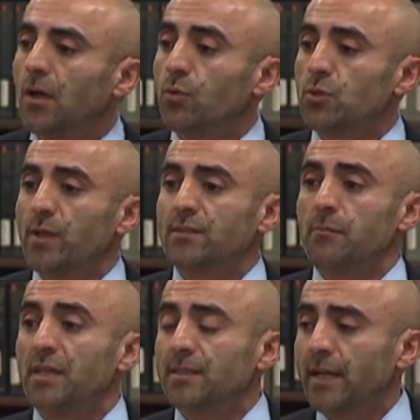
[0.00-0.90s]
uh, which was
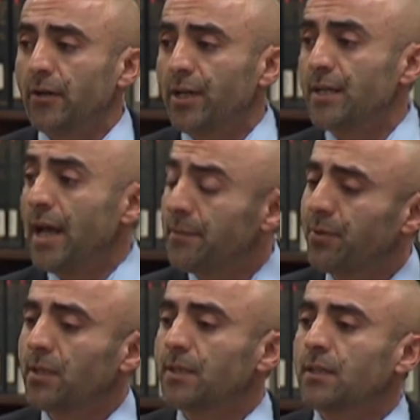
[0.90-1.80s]
humanitarian and
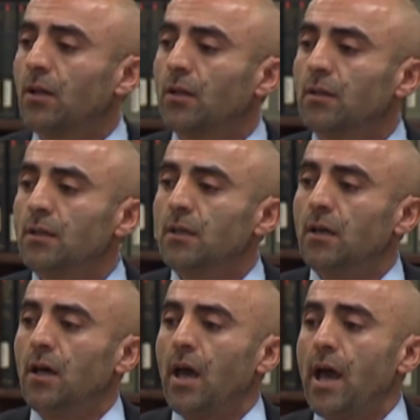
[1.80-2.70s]
political,
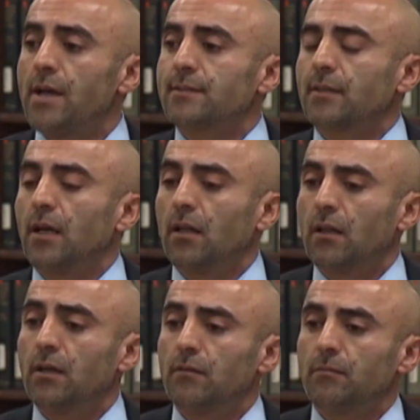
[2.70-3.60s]
has
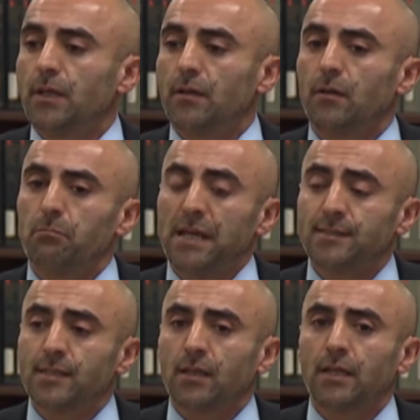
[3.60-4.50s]
uh,
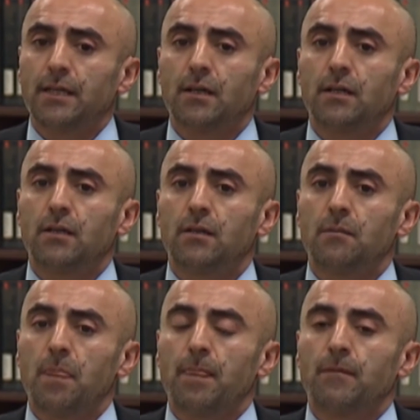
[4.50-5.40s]
basically
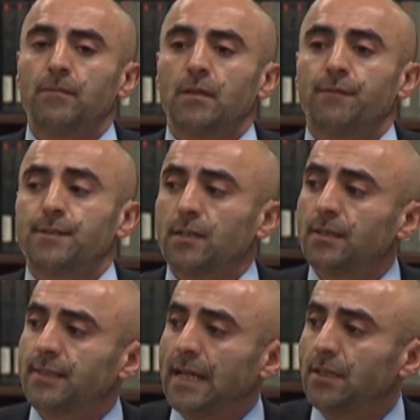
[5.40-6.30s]
uh,
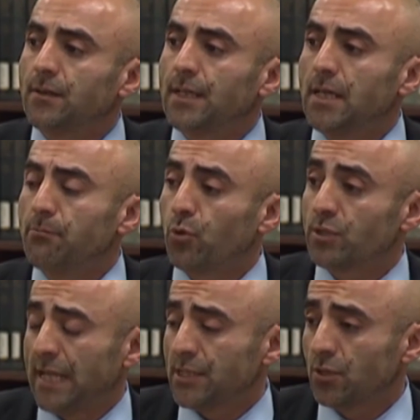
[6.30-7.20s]
facilitated the
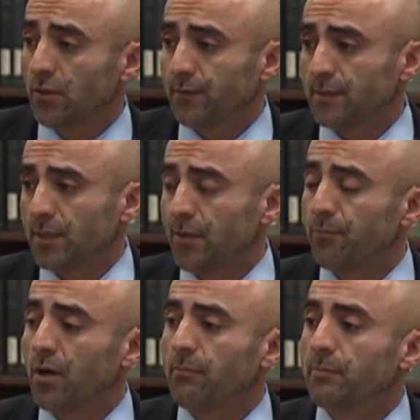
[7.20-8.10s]
importation of the
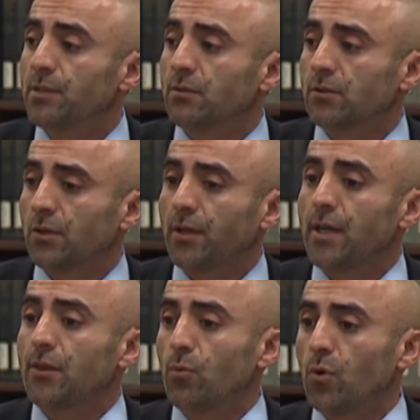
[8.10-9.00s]
Syrian problem into
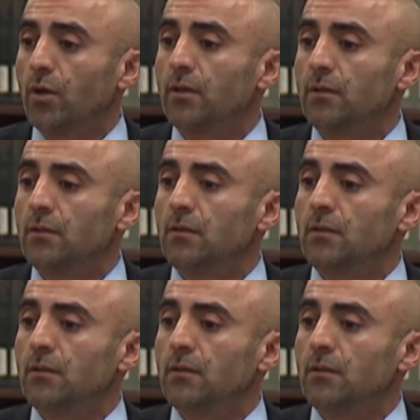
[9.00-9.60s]
Turkey and the war.